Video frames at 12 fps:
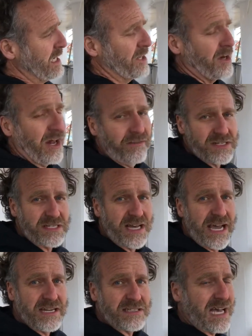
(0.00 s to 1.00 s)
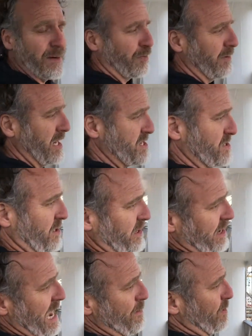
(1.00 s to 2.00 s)
And all the science operations are
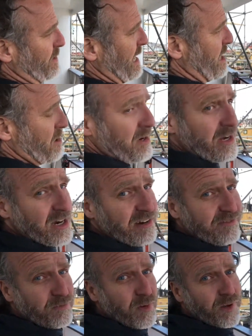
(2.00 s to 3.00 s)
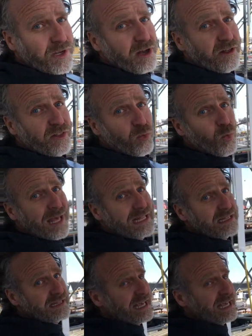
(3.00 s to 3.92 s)
going to happen down here from what we call the well